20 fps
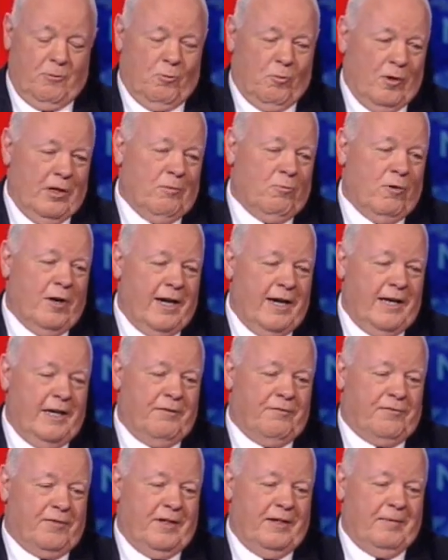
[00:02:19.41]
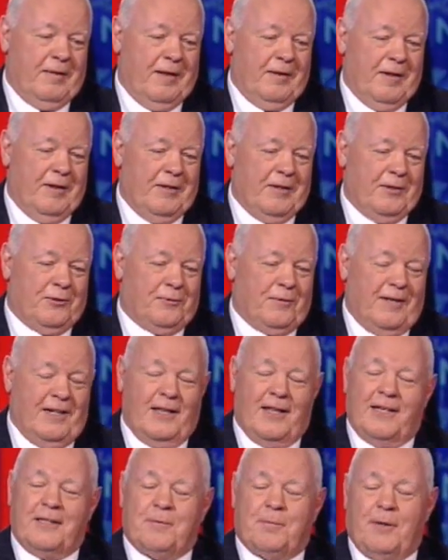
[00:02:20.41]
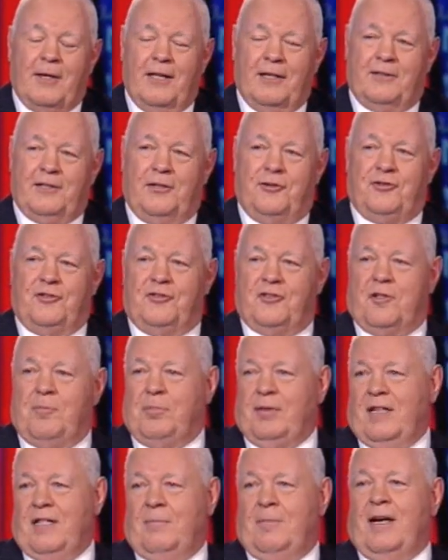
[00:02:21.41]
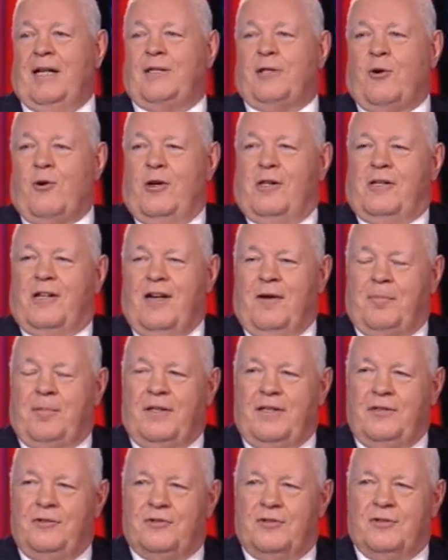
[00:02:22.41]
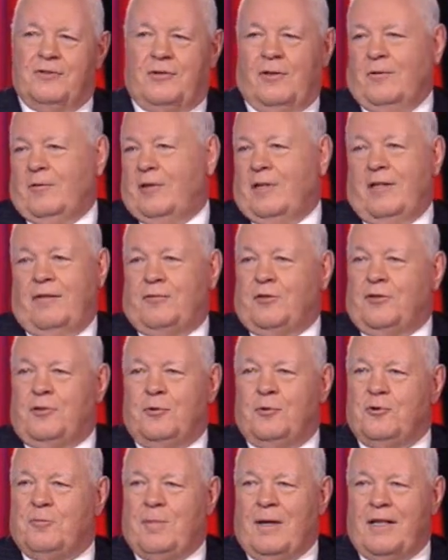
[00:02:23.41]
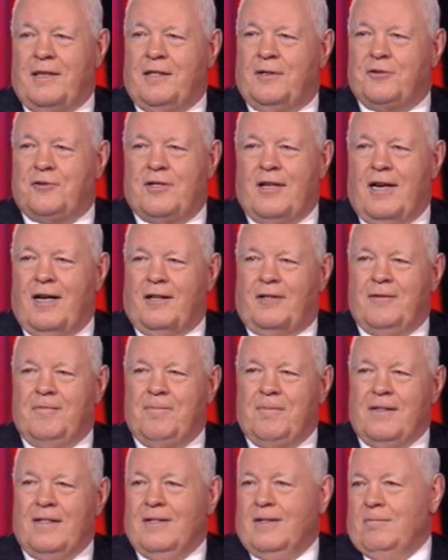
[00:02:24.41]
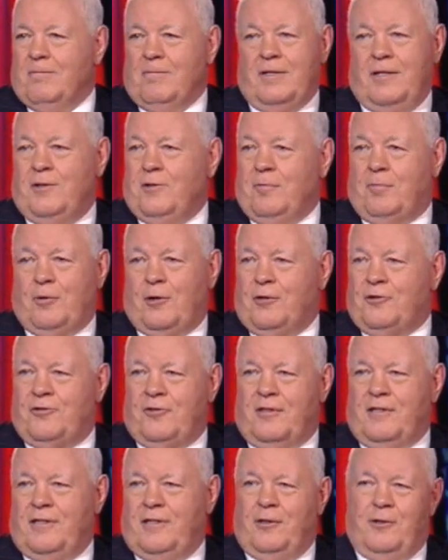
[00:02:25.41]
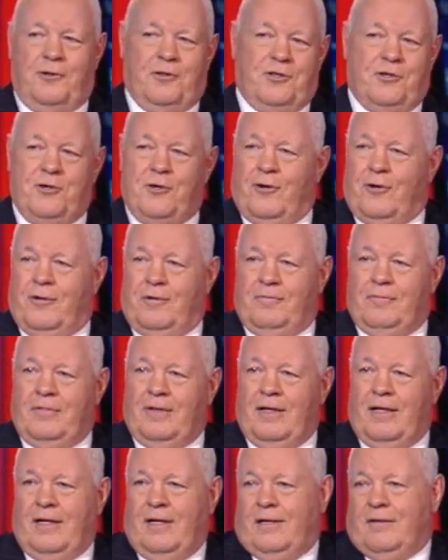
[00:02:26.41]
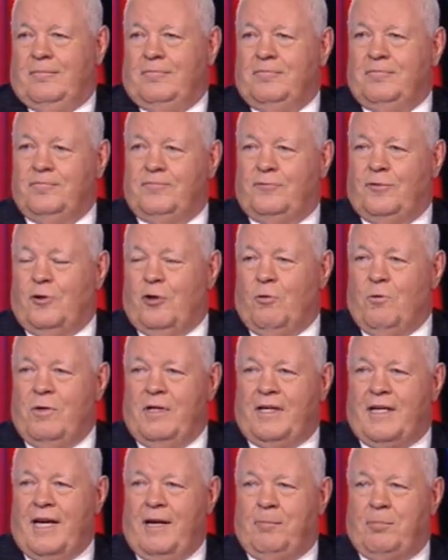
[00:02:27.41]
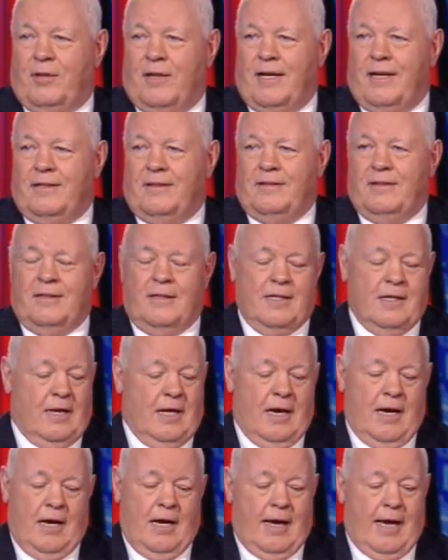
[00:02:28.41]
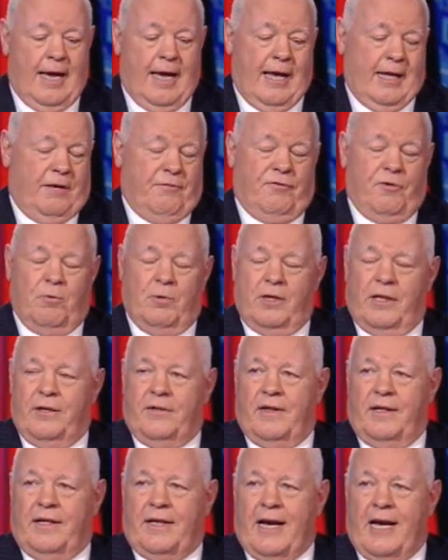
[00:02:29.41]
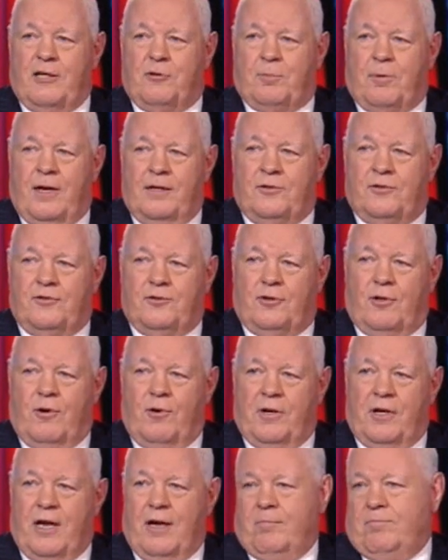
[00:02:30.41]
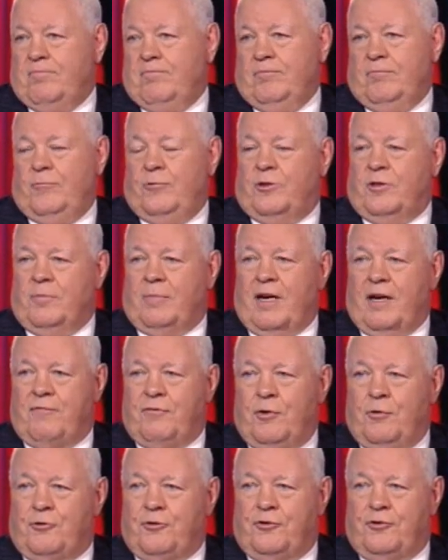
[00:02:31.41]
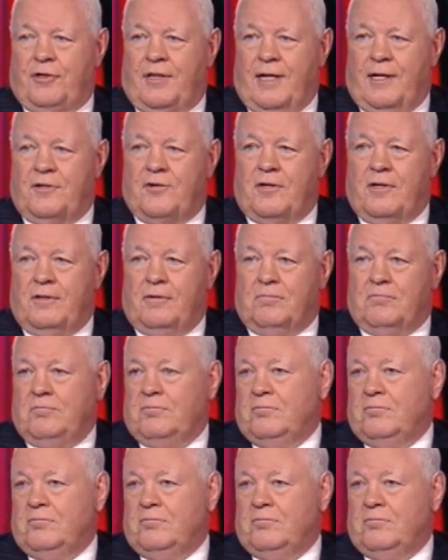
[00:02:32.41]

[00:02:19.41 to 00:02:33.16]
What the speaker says: one way, it's funny, like the politicians complain about the oil companies, so all you have to do is buy their stock, either personally or in your 401k plan. And if you really think gas prices are going up, you can buy futures against it.